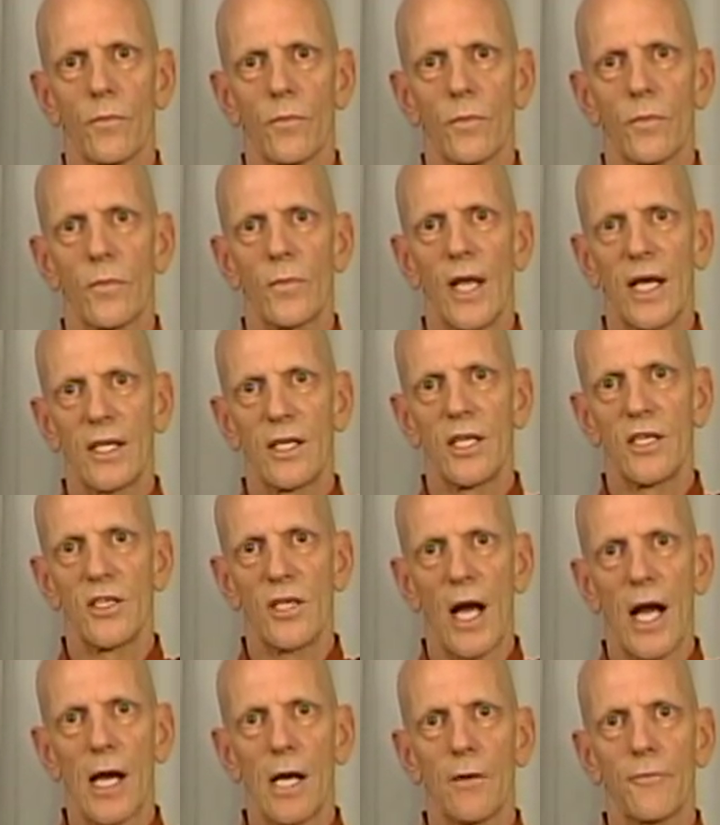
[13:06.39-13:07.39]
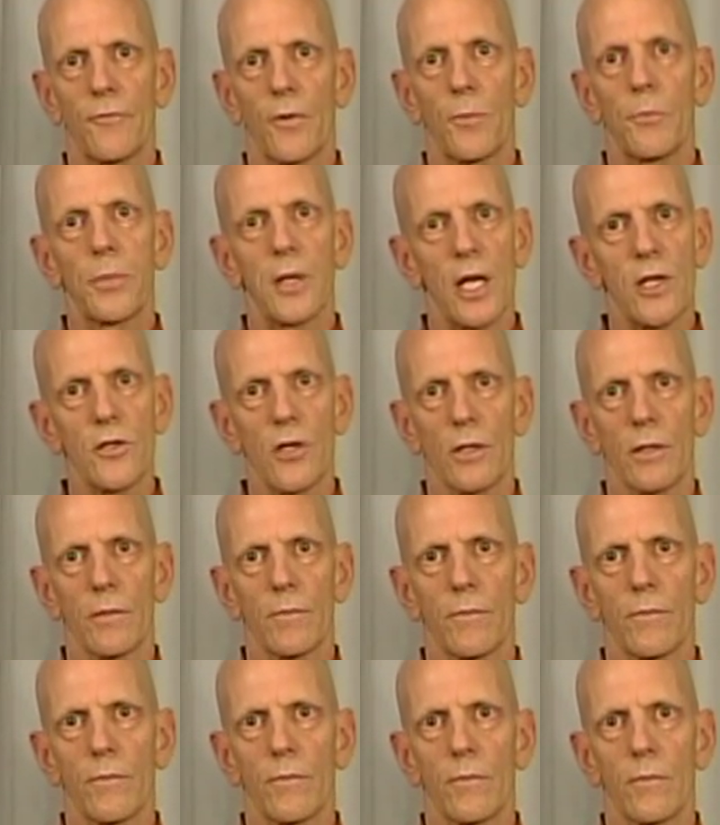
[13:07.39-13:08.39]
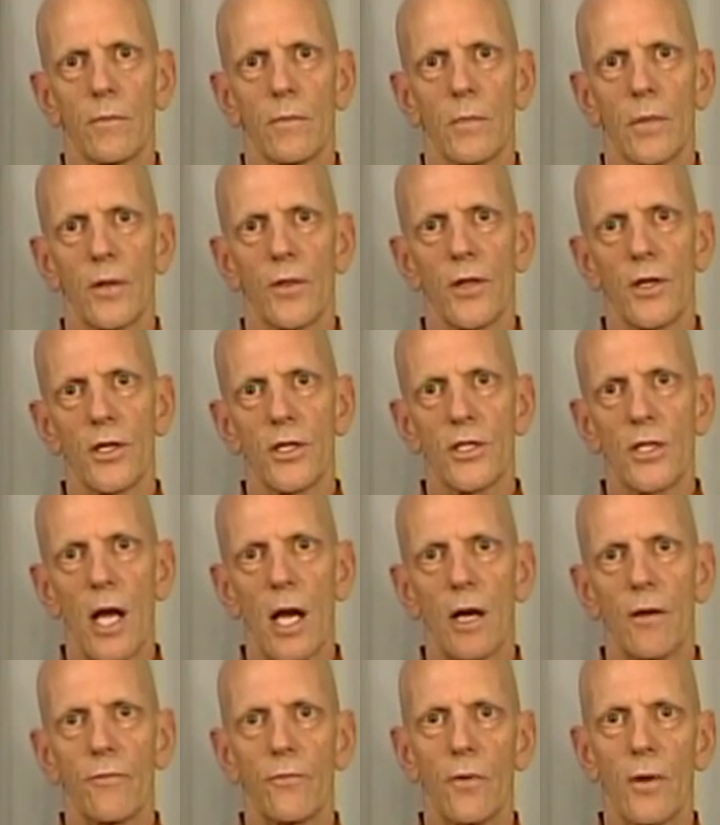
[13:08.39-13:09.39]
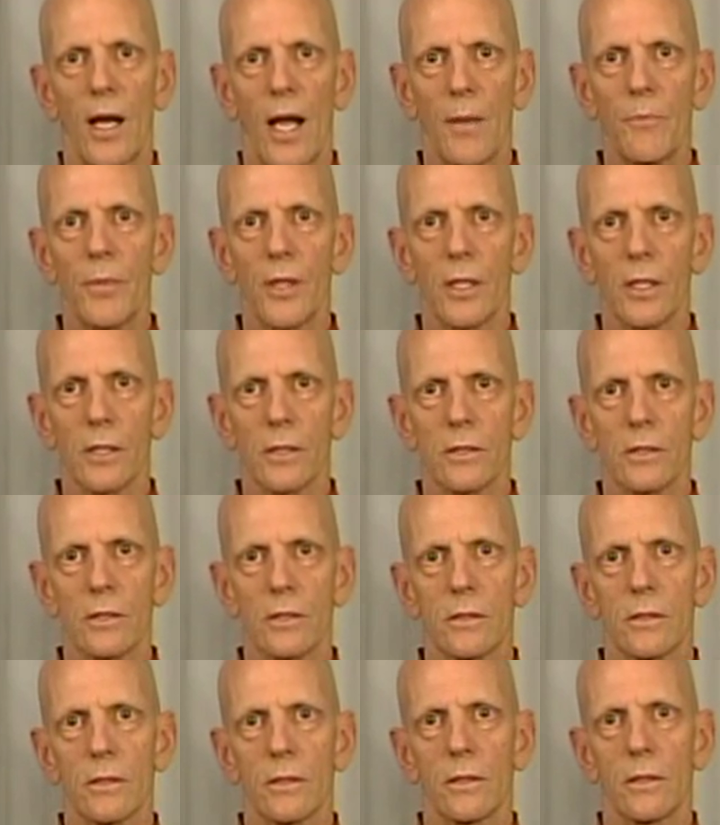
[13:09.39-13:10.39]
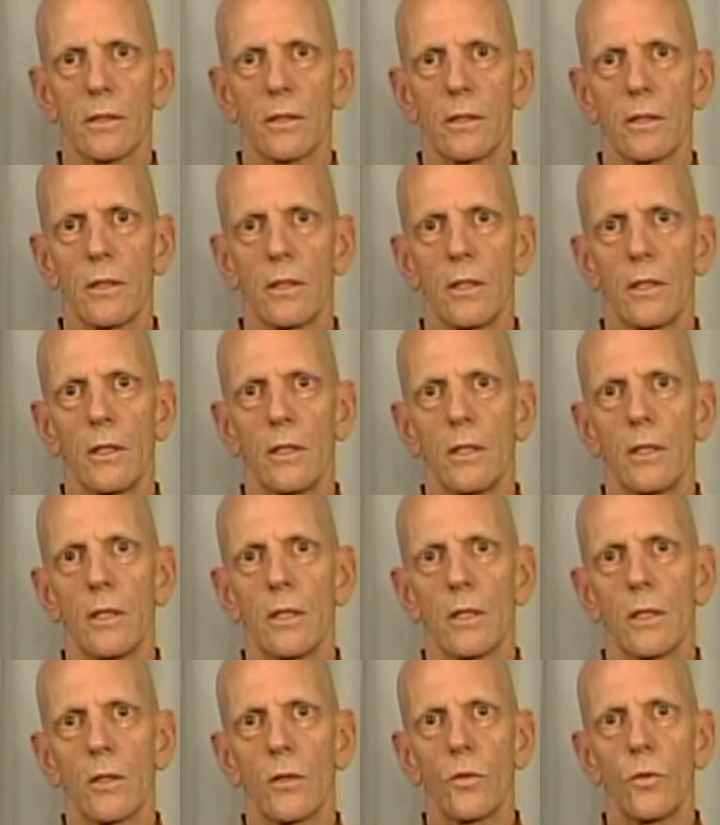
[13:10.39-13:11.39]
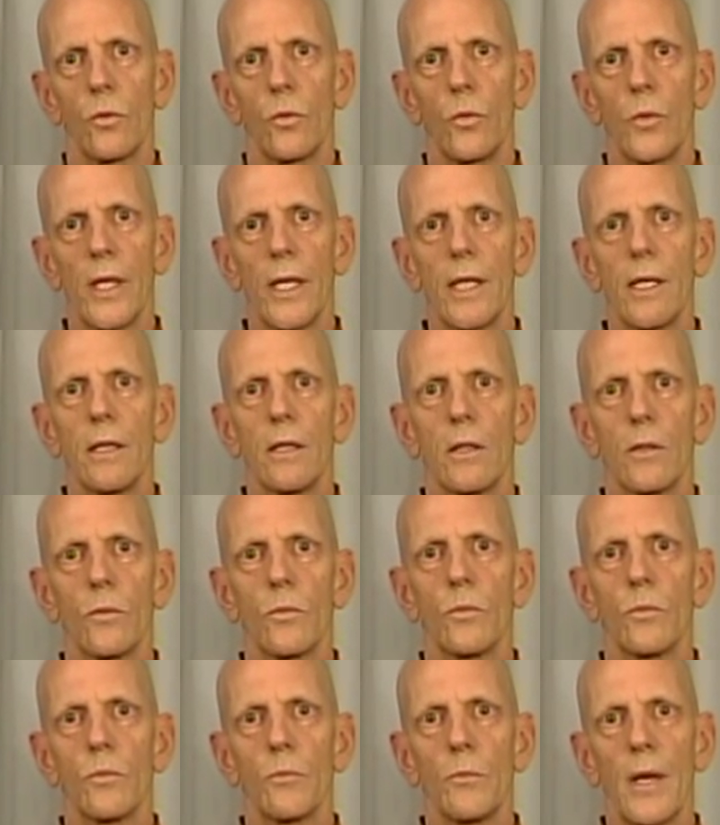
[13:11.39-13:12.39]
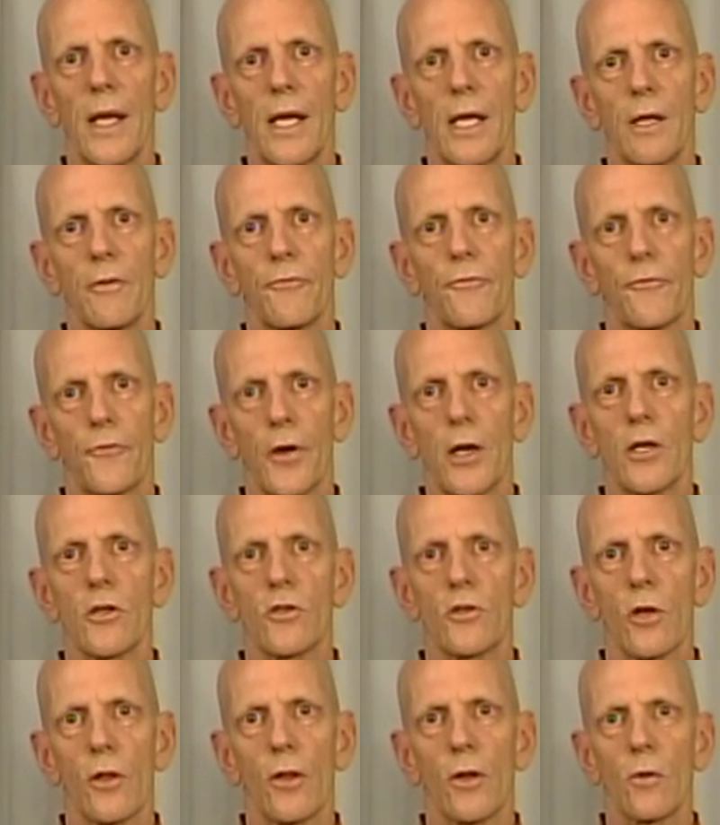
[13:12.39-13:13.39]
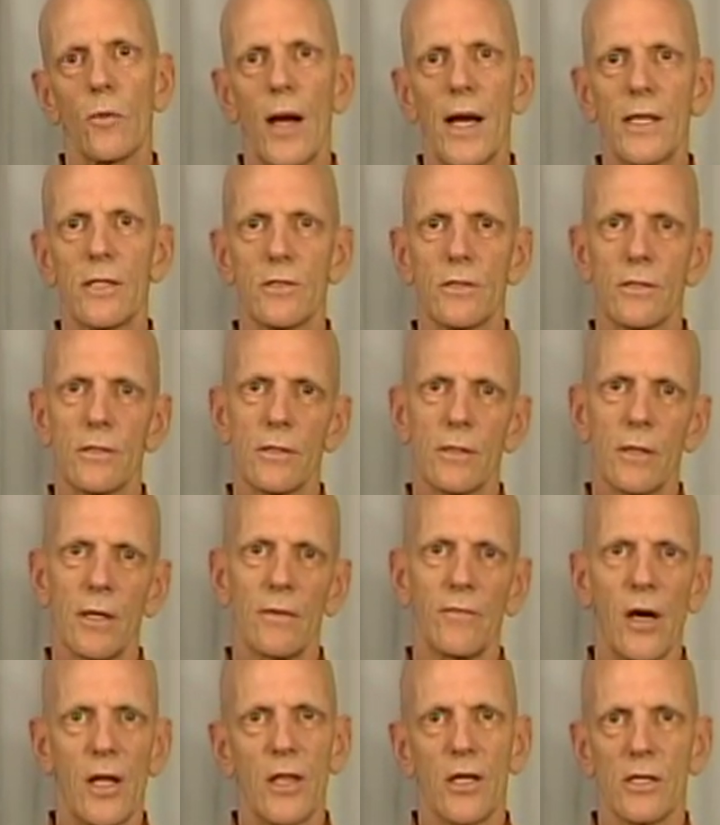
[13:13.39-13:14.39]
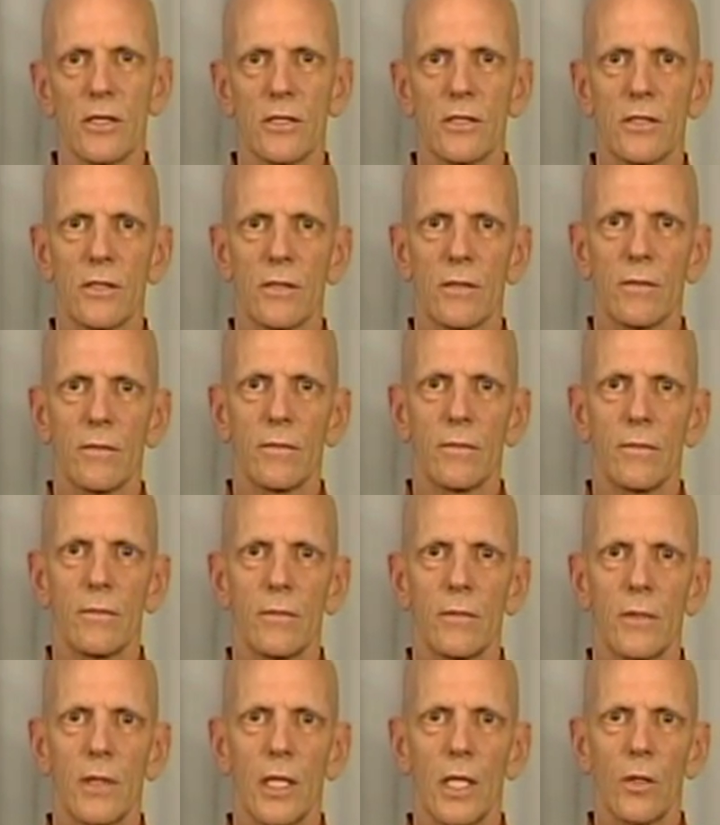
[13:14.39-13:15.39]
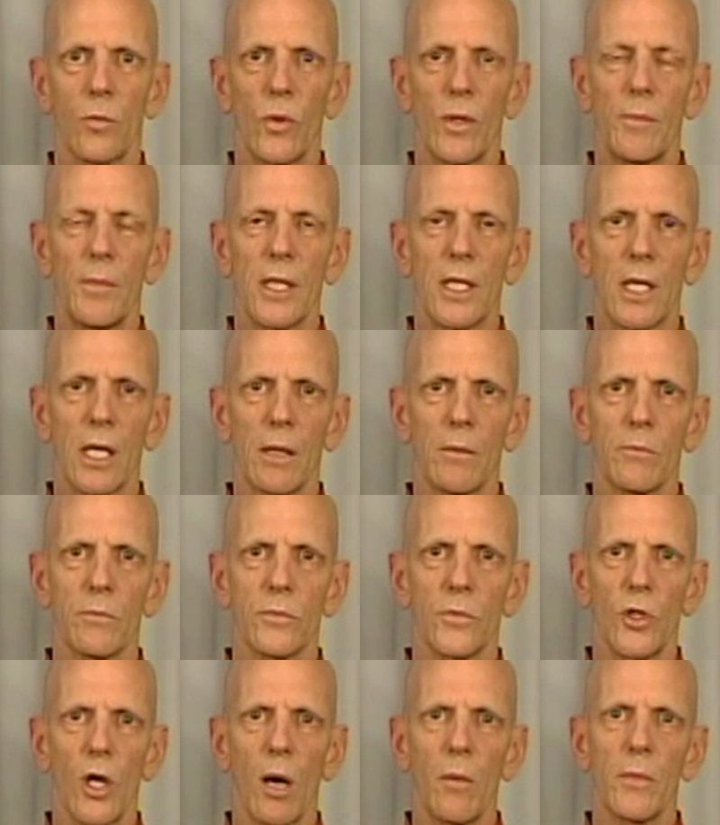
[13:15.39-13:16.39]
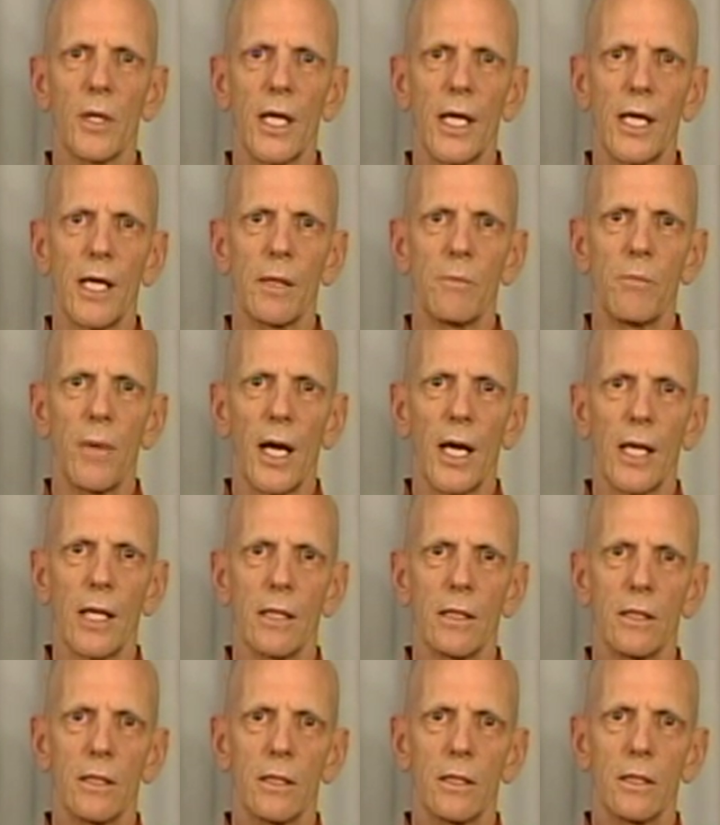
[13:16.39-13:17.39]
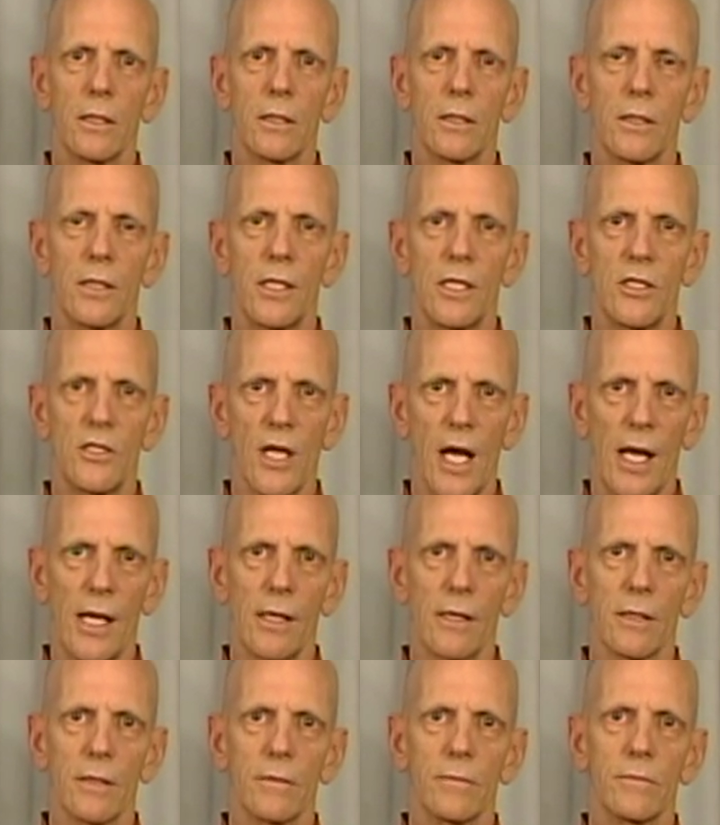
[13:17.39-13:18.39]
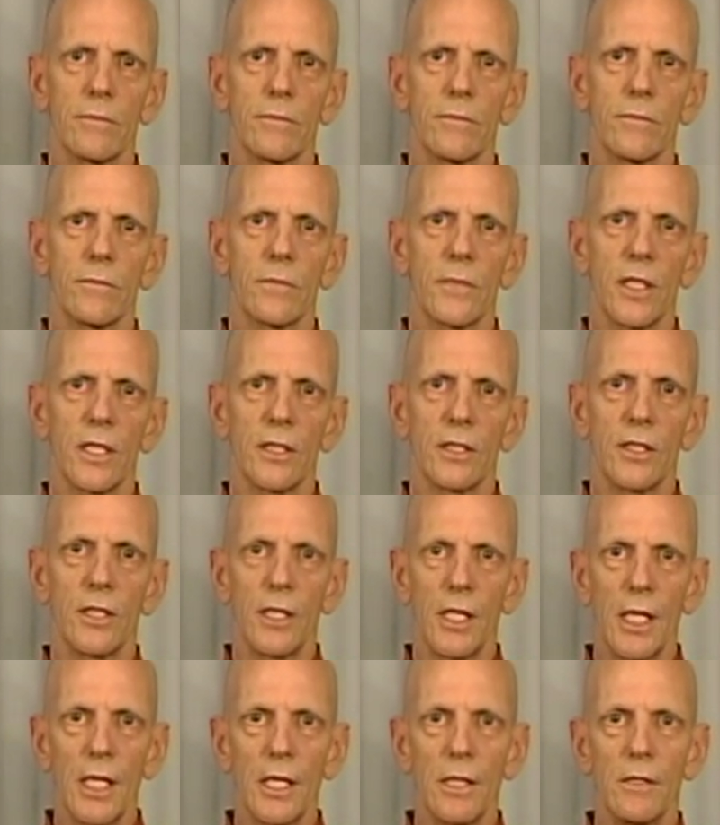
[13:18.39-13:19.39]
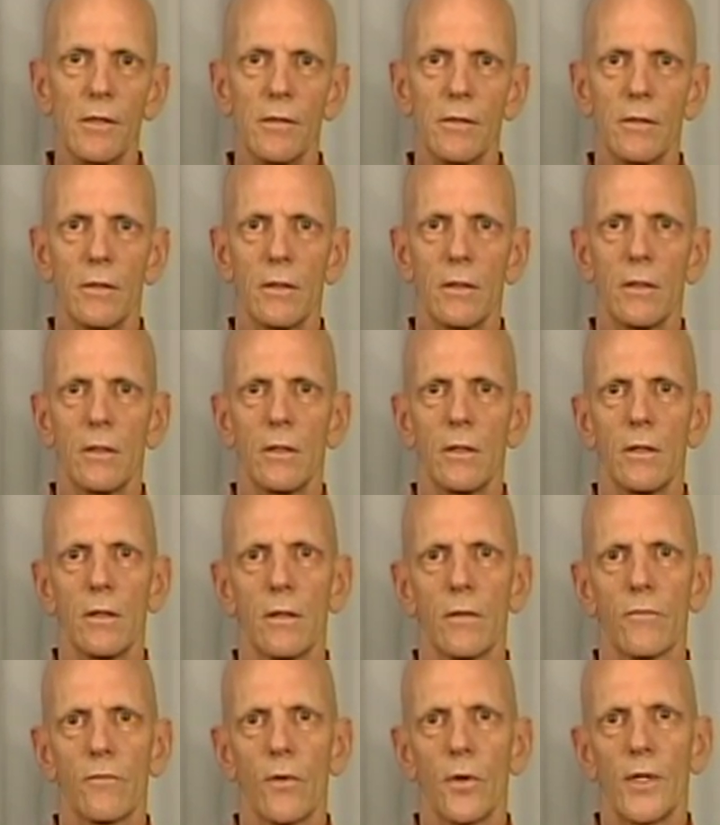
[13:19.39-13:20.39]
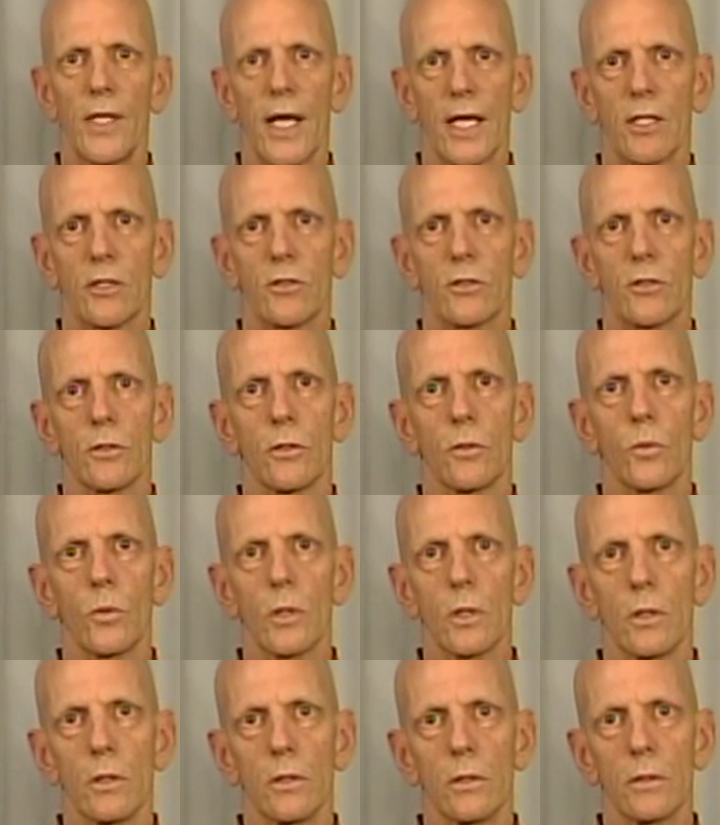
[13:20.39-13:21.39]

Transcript: that desire for pleasure and the desire for happiness, we may infringe on the rights of others, and we become dominated by desire and greed for the external world.